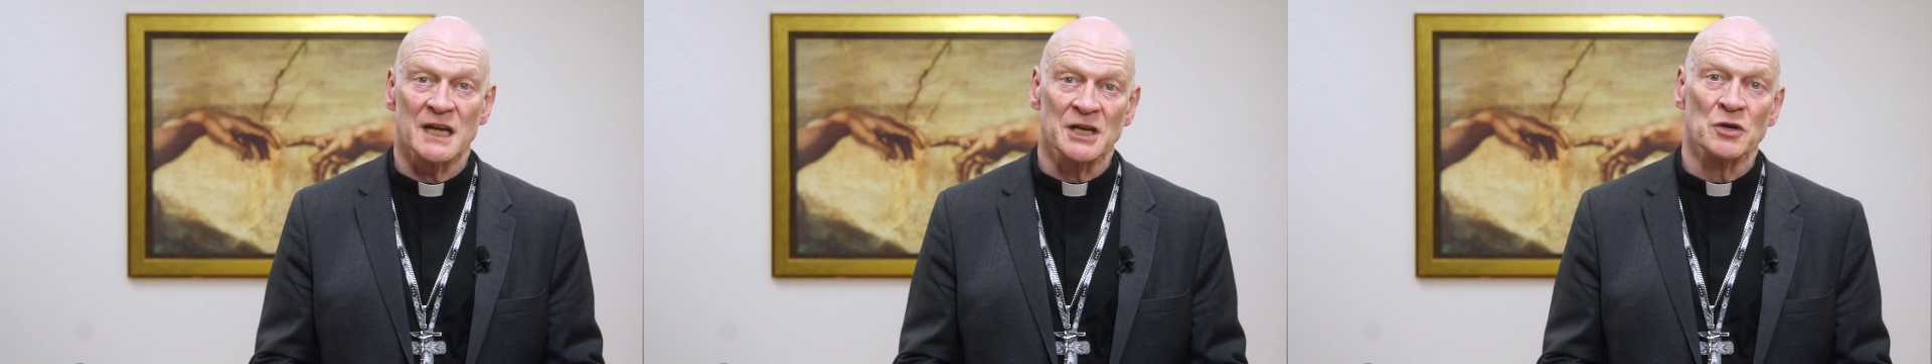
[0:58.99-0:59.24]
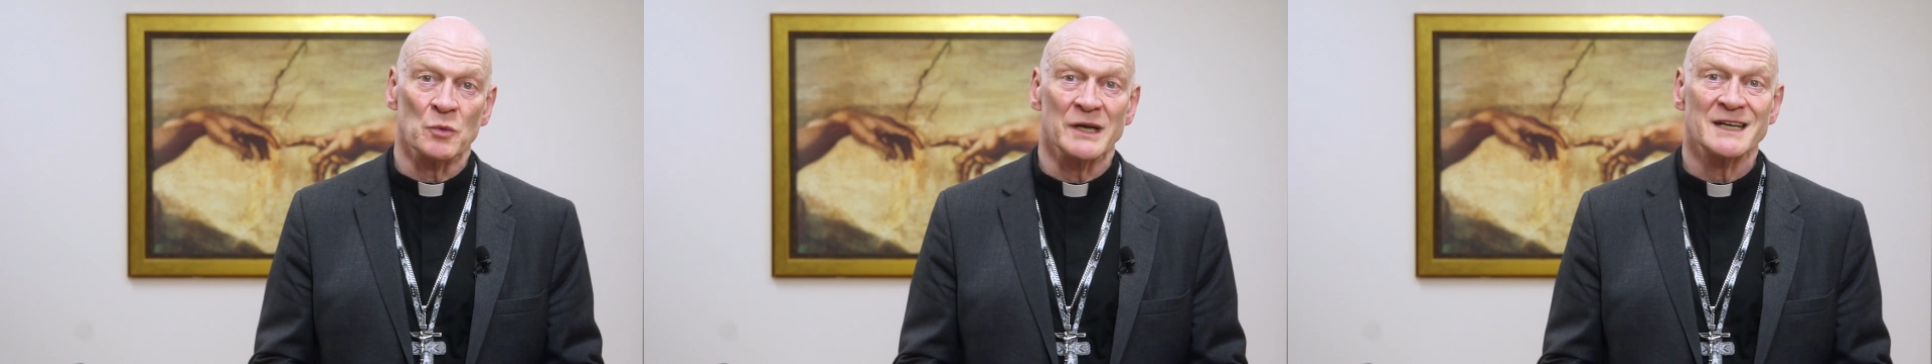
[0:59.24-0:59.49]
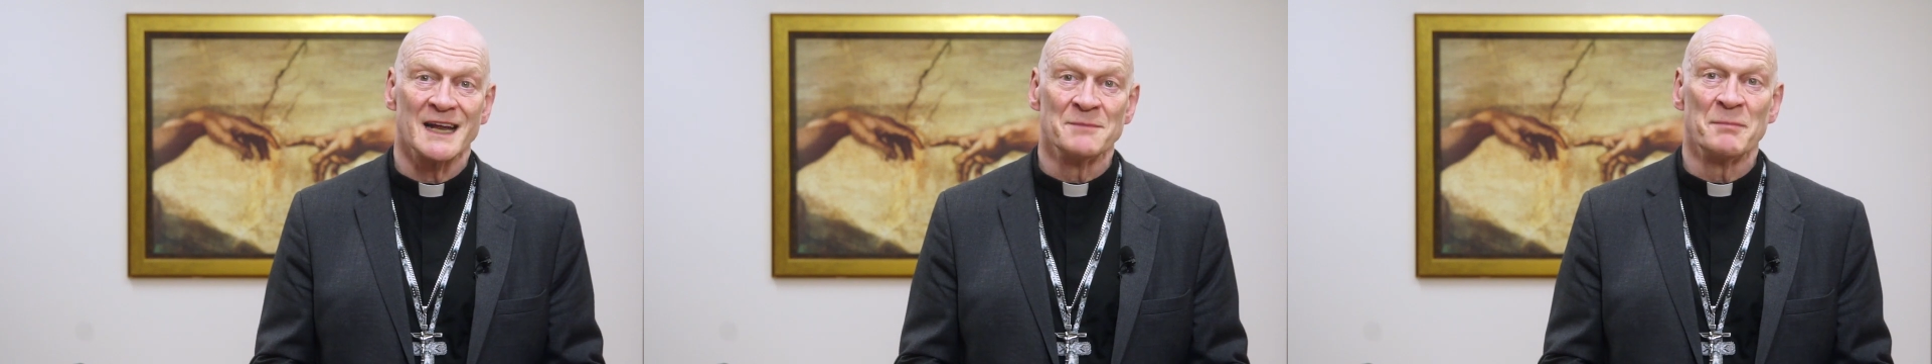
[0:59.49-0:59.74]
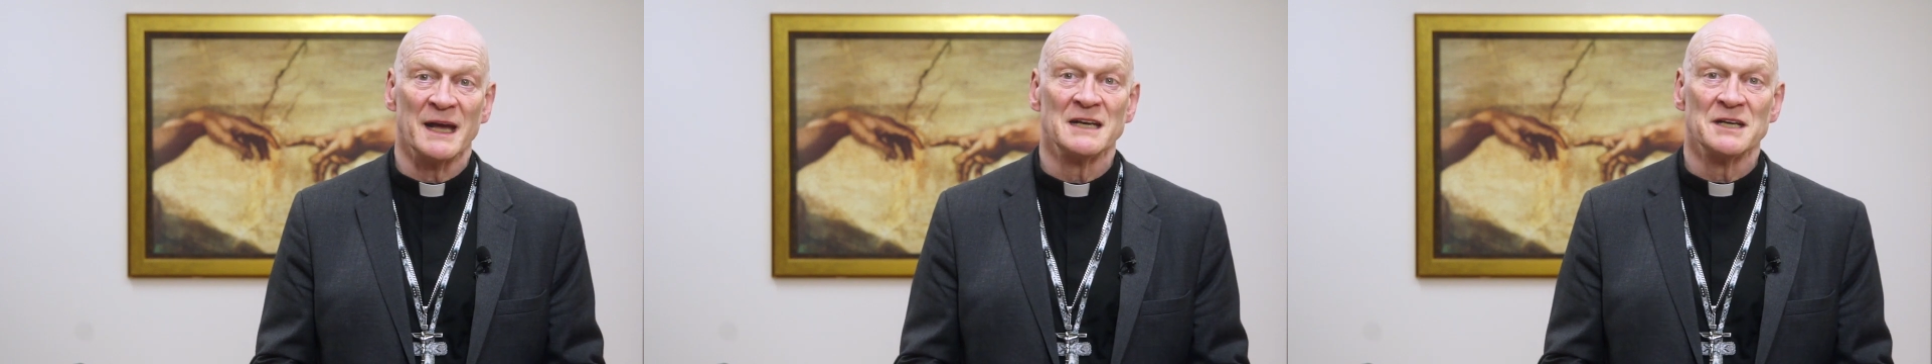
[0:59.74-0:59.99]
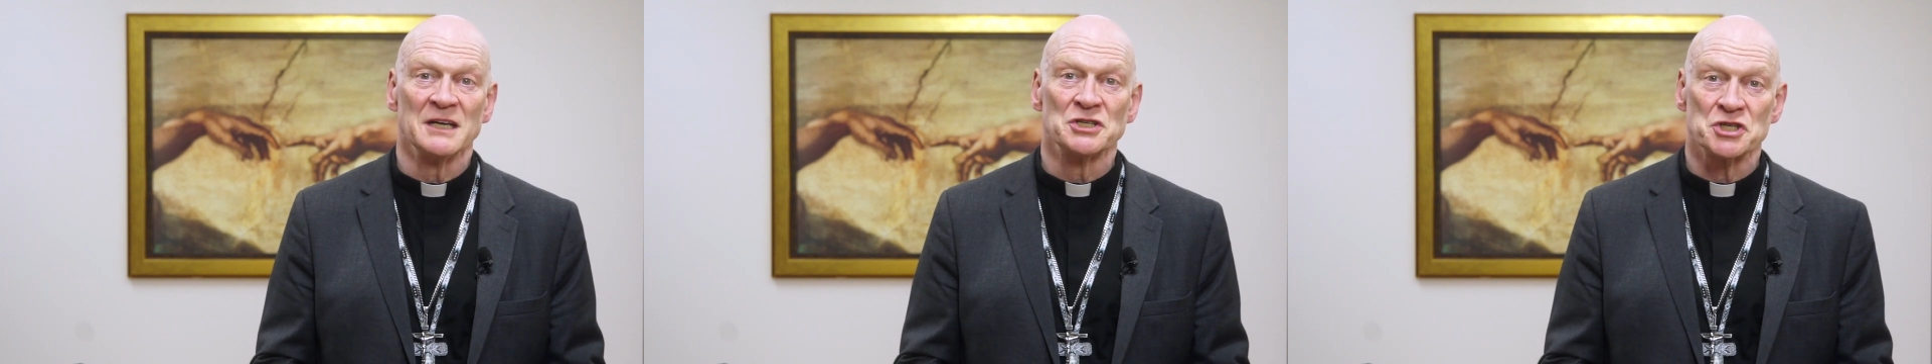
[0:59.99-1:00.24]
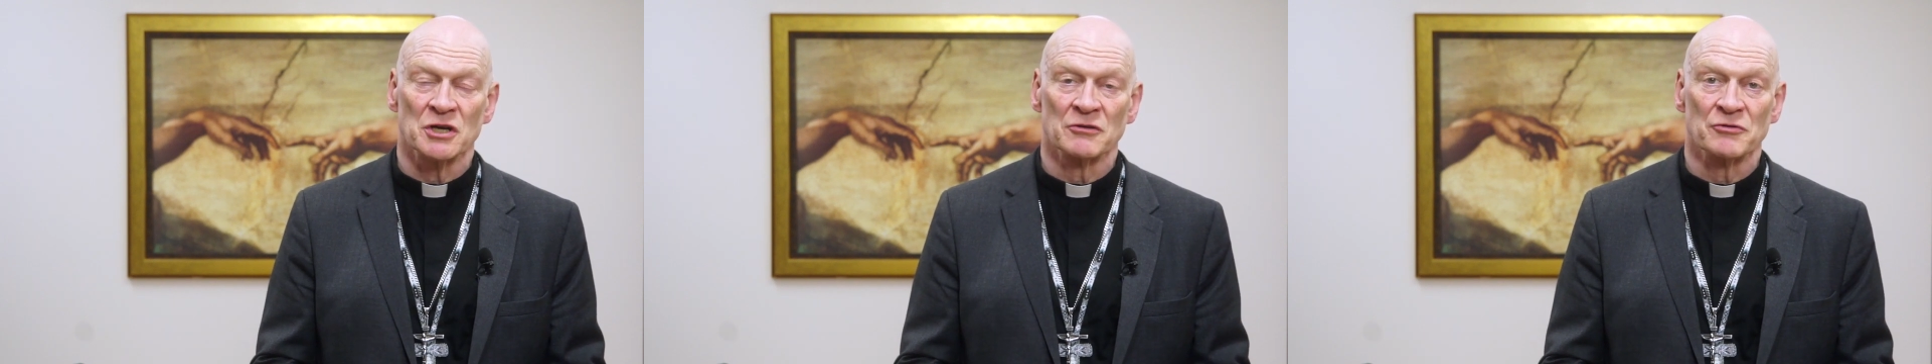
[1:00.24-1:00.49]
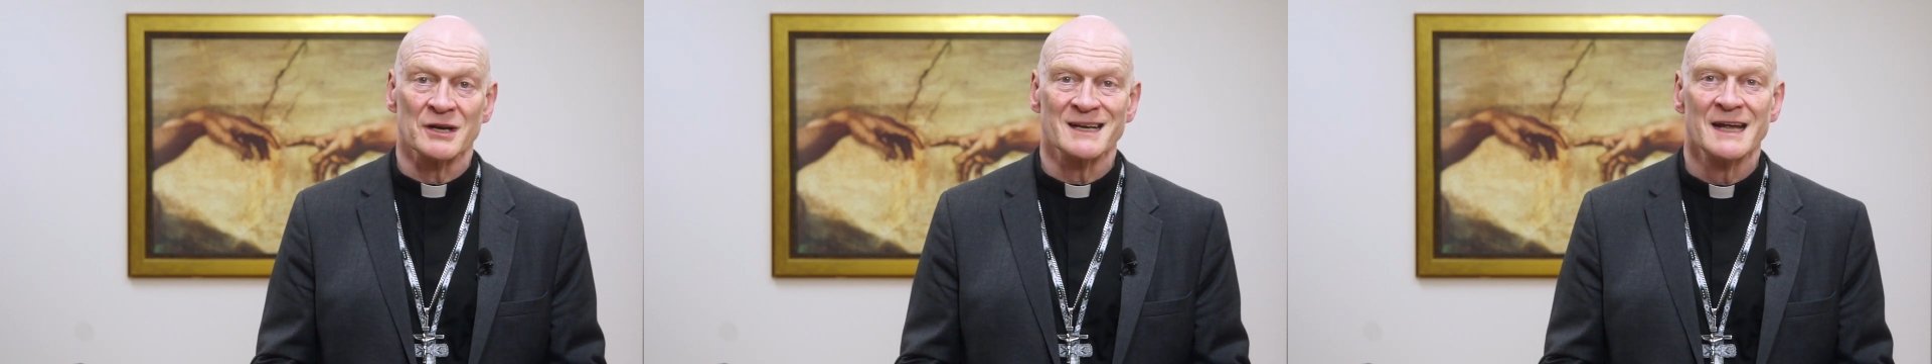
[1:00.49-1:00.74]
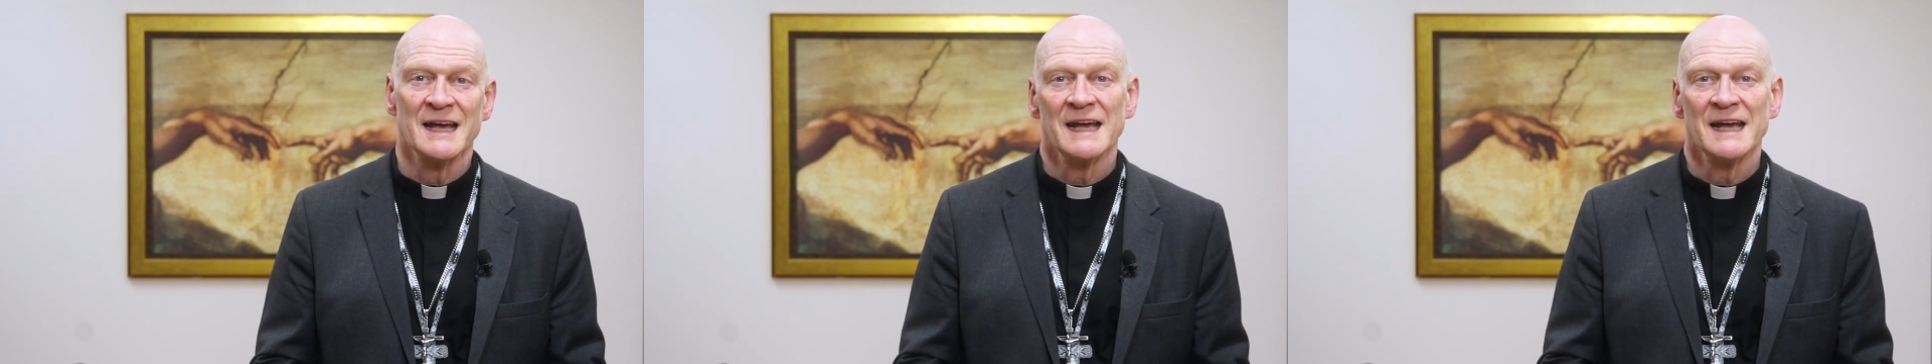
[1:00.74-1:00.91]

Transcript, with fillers: Inuit, and Metis children